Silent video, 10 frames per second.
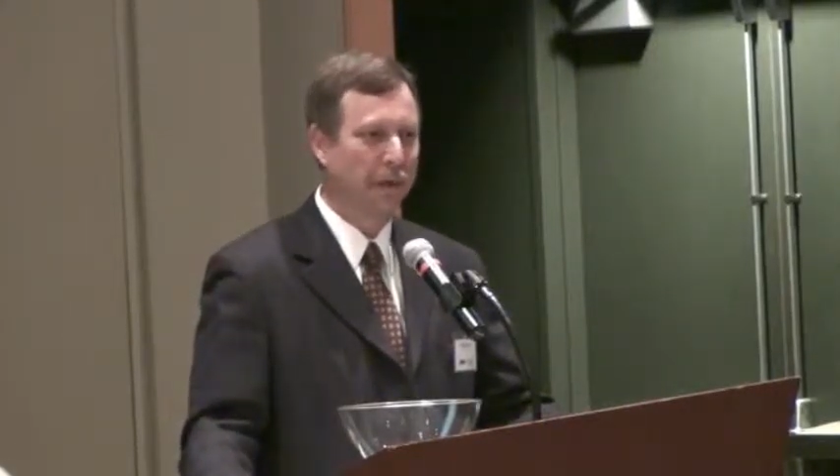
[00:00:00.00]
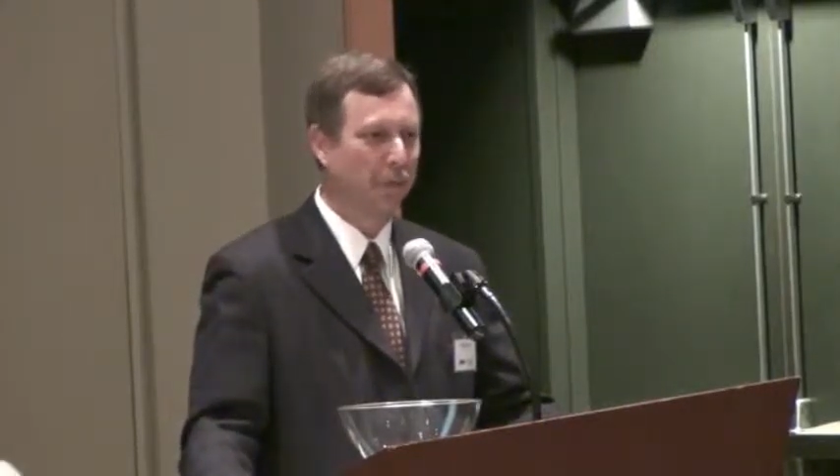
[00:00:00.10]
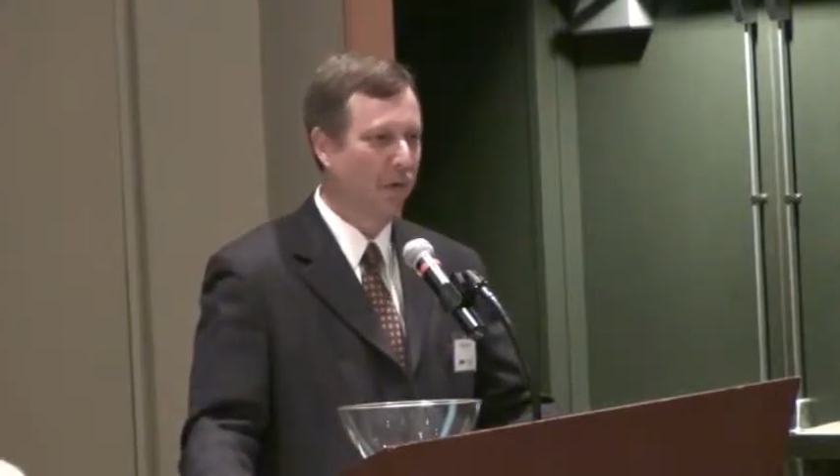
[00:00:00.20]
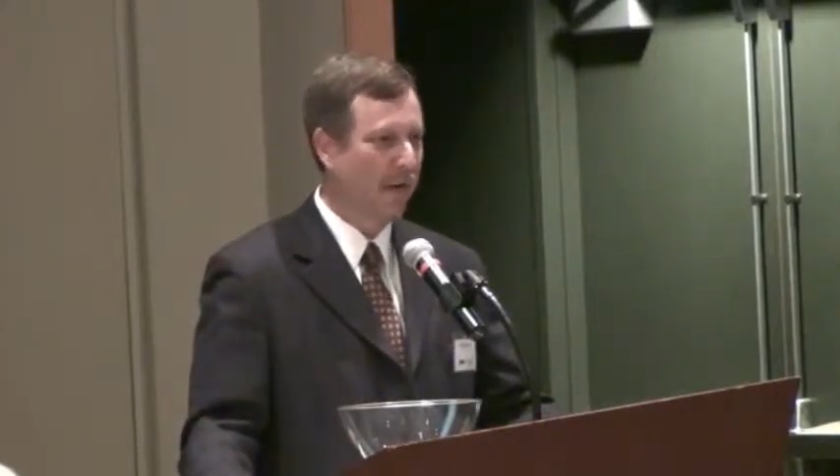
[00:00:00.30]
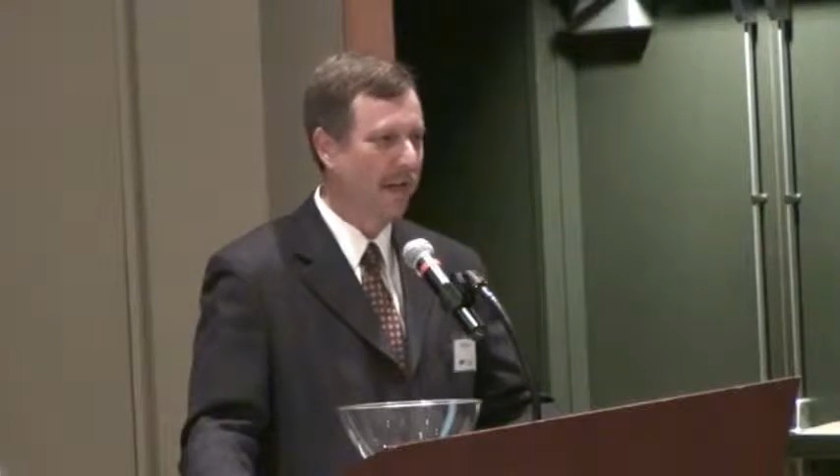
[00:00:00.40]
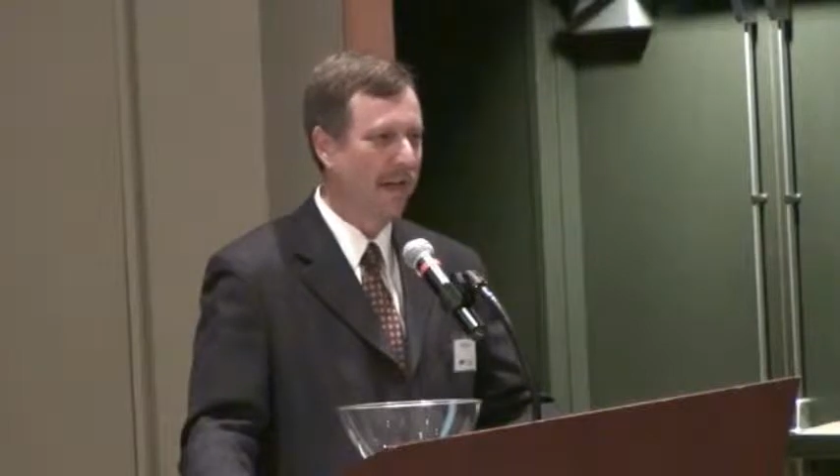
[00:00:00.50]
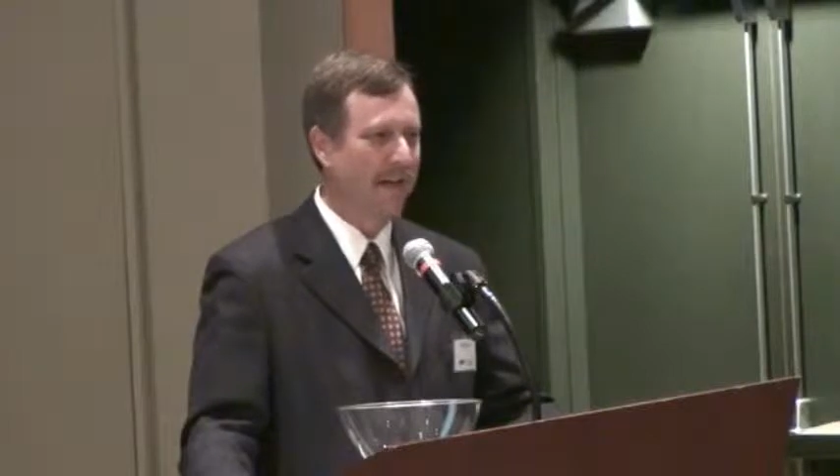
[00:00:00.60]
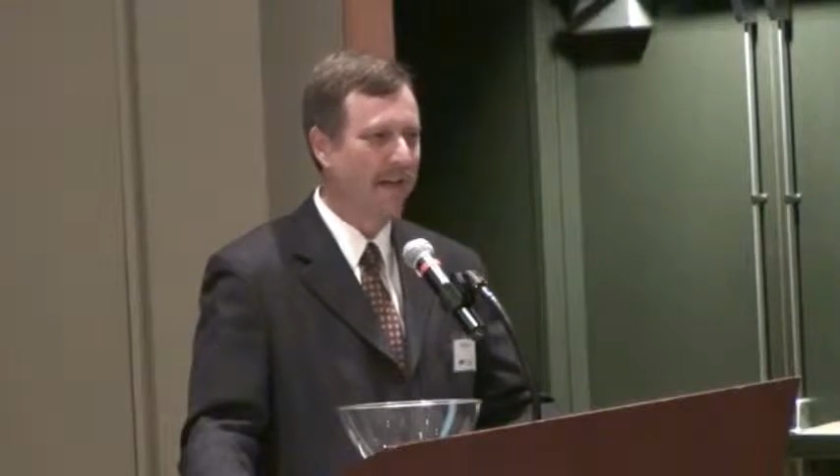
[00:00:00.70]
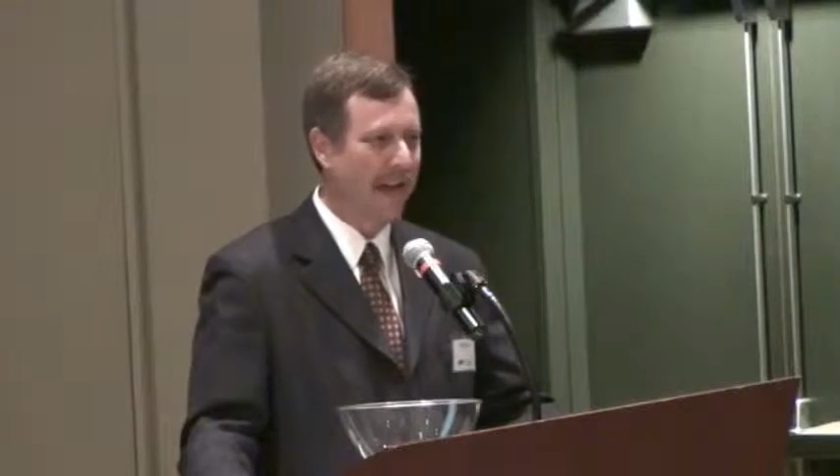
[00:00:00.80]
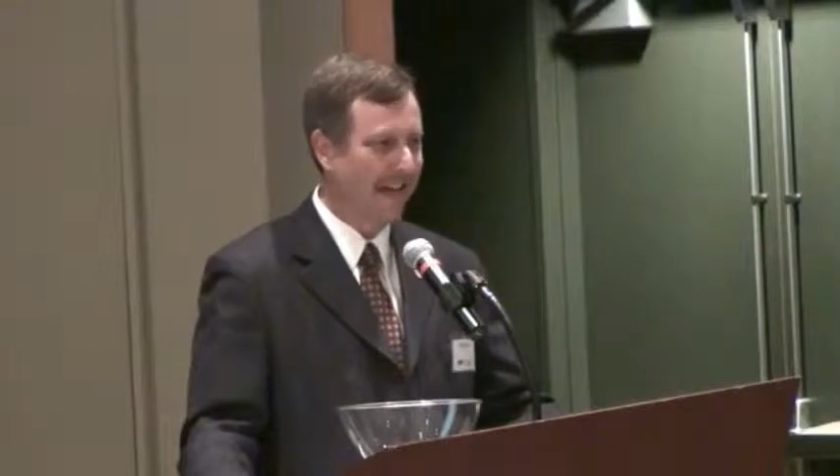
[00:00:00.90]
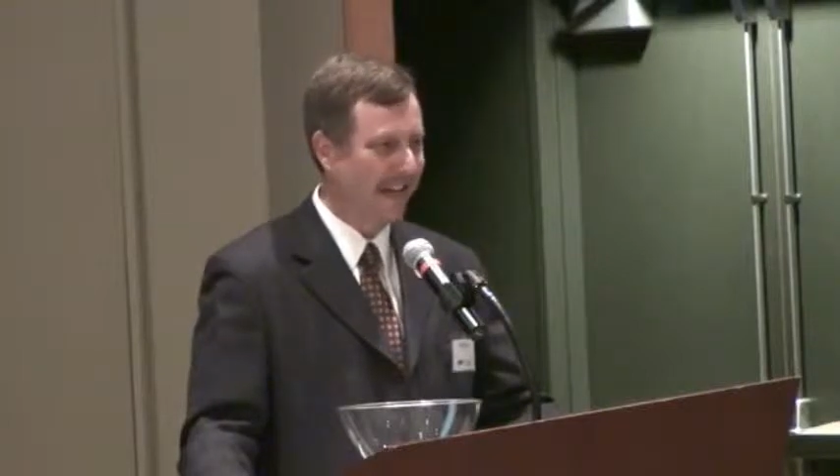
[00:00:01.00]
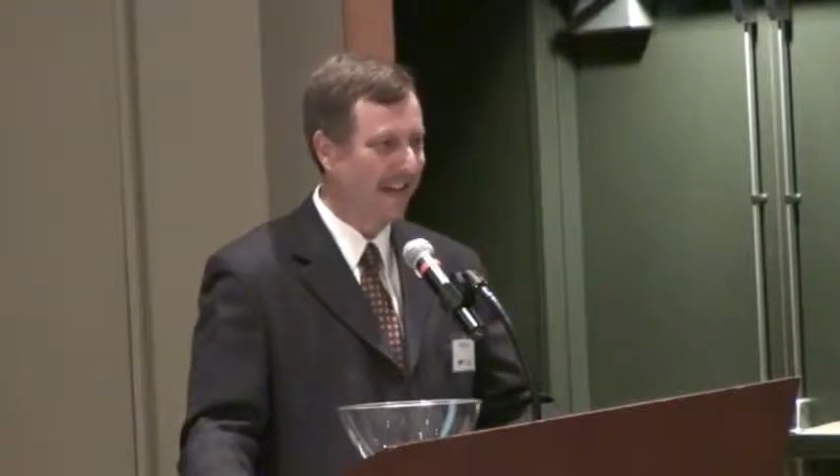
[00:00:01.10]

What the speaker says: been working day